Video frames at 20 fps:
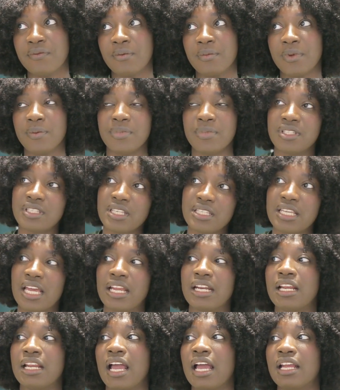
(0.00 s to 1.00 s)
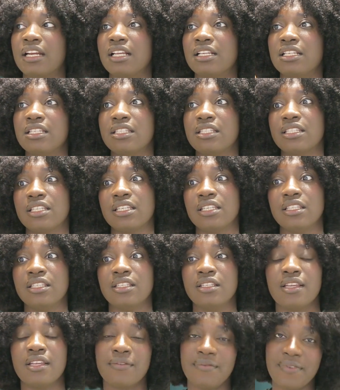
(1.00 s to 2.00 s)
from a business analyst
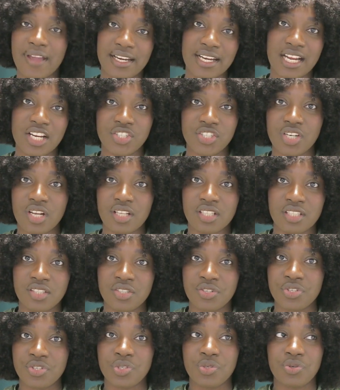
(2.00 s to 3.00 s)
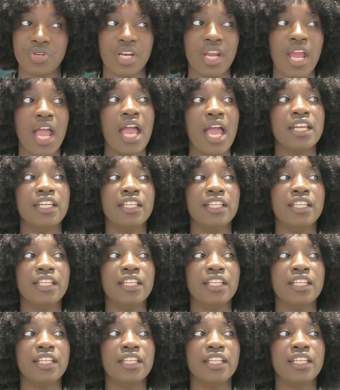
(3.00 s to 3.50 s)
in financial industry,